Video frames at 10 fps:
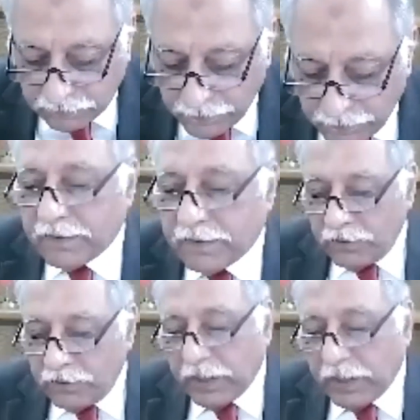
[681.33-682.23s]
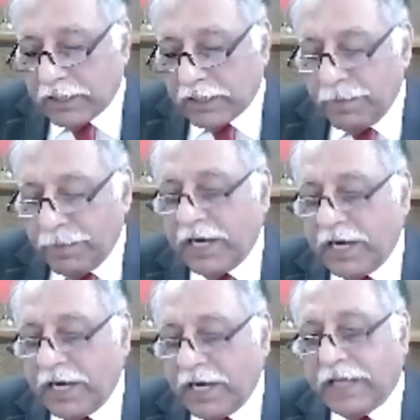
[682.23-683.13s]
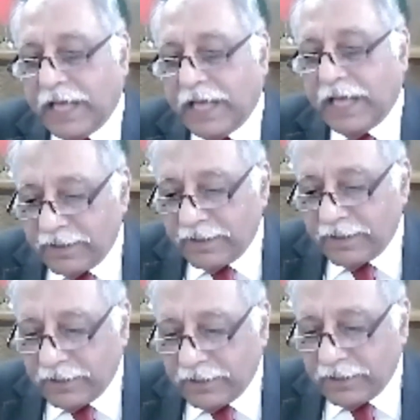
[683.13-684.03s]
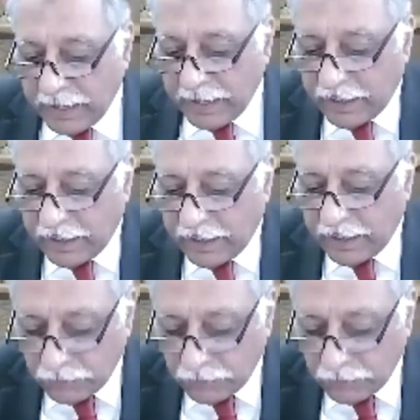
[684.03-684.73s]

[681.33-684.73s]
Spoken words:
any city of America and Europe. Now,